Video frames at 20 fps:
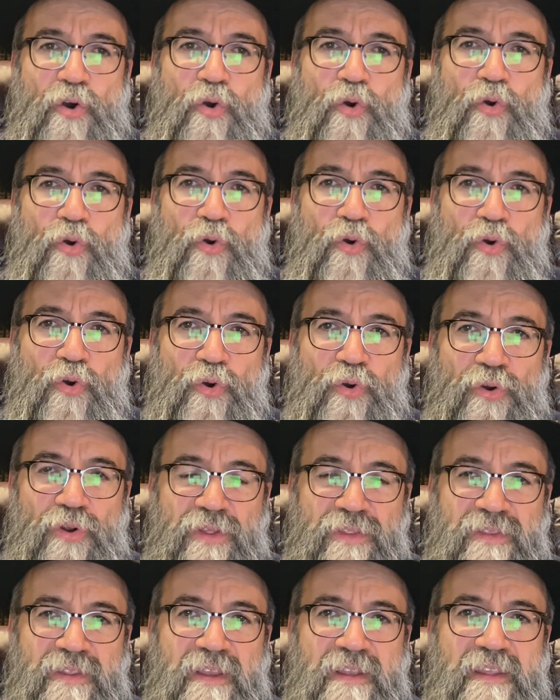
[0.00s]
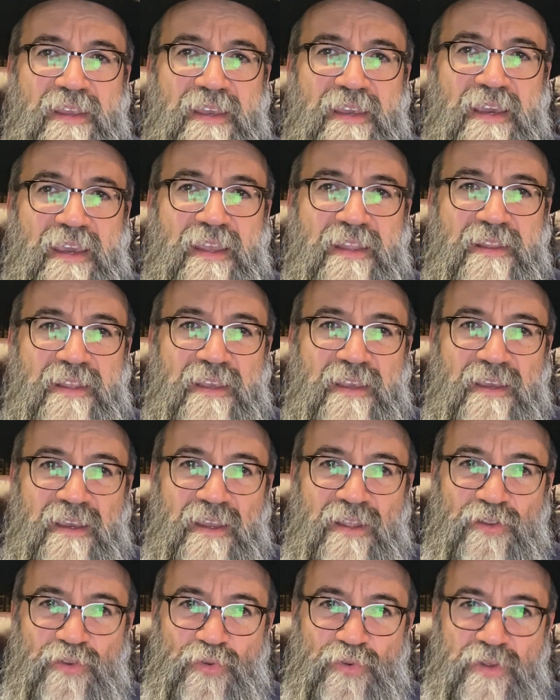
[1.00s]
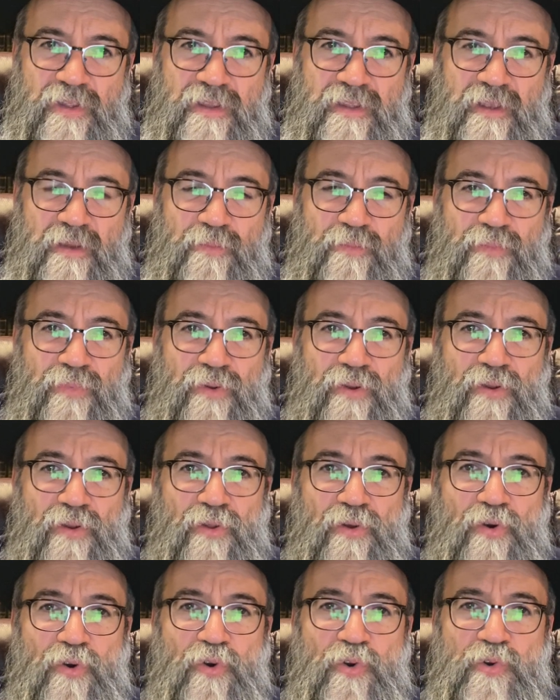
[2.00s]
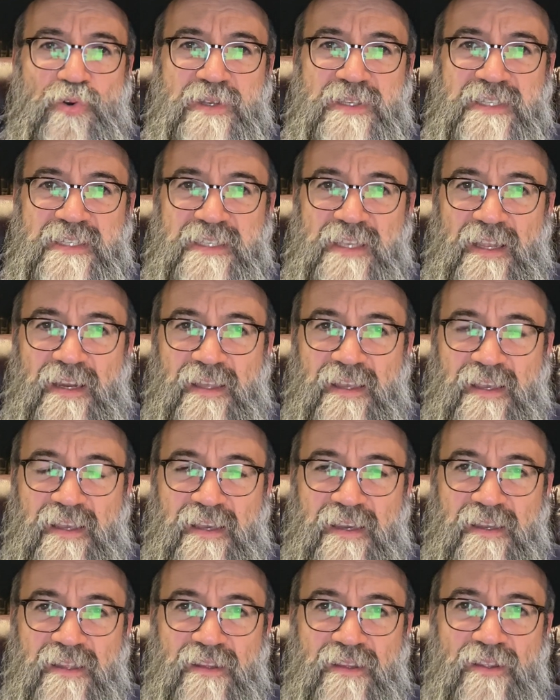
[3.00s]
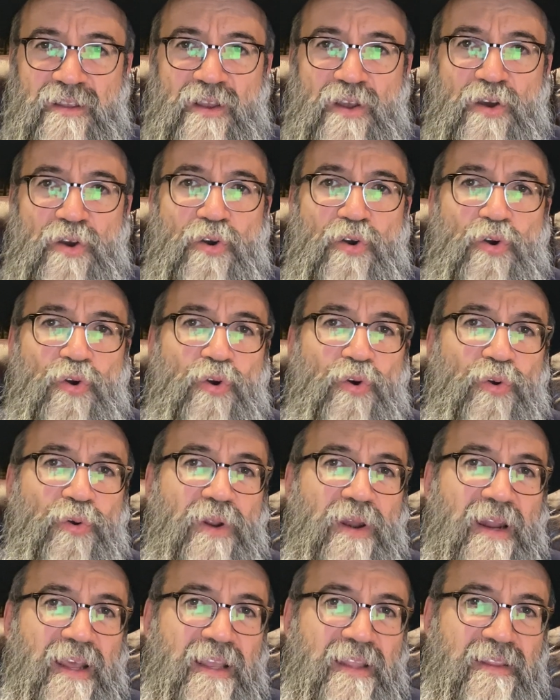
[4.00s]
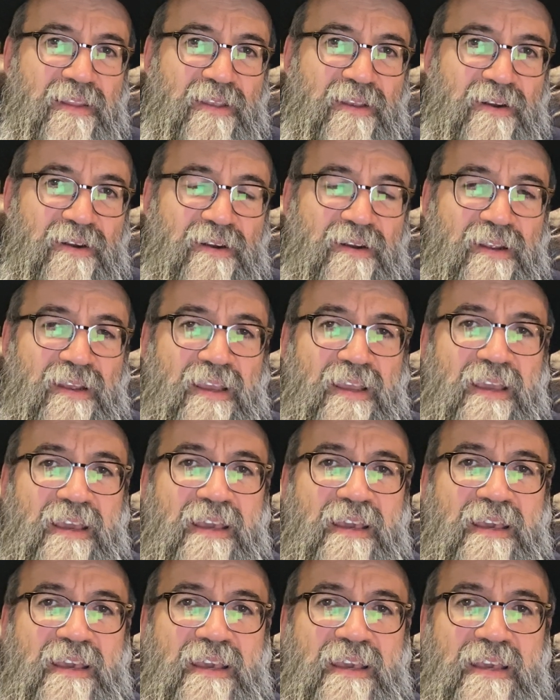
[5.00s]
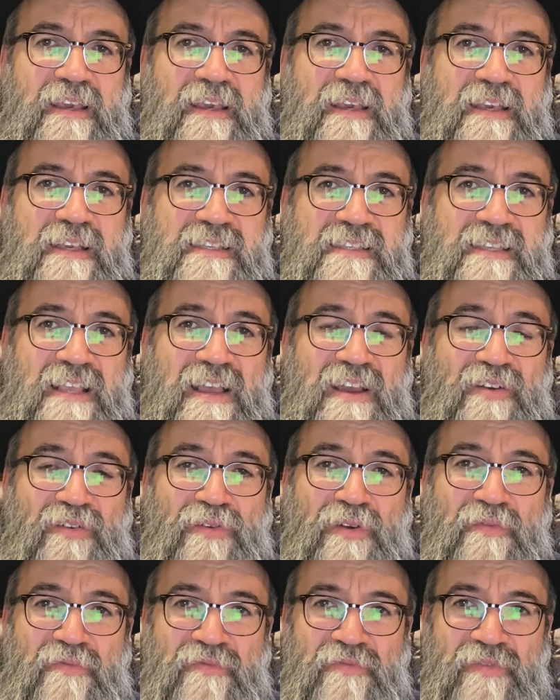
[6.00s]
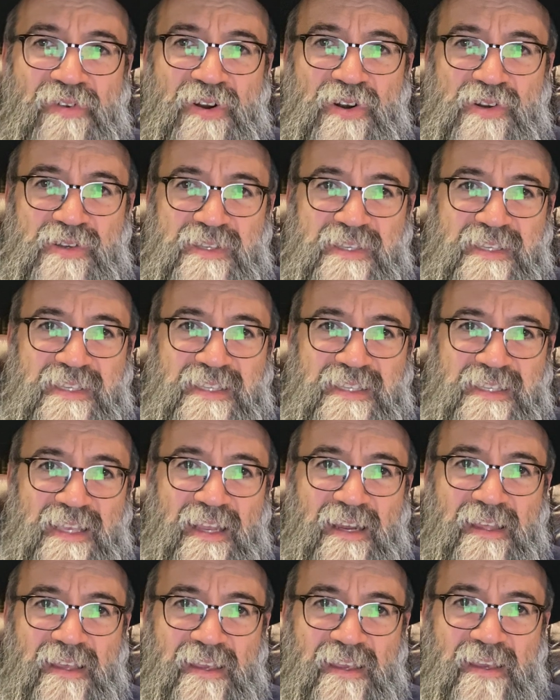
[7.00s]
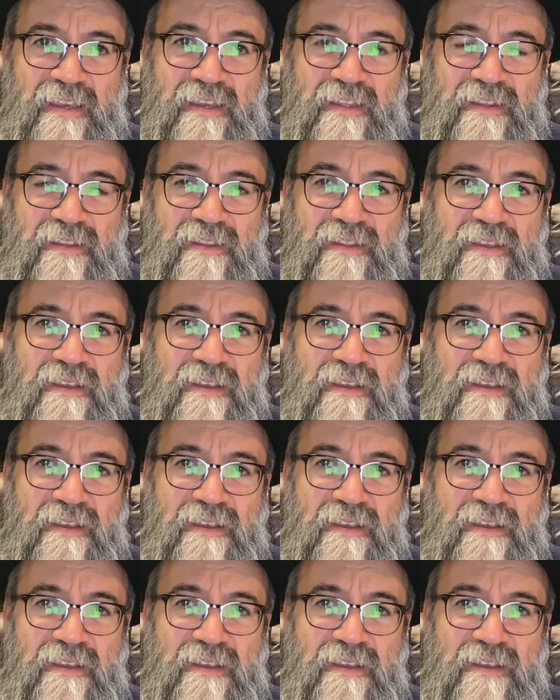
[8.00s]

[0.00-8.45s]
or dedicating it to the temple, or selling it, or later he is reverse selling it.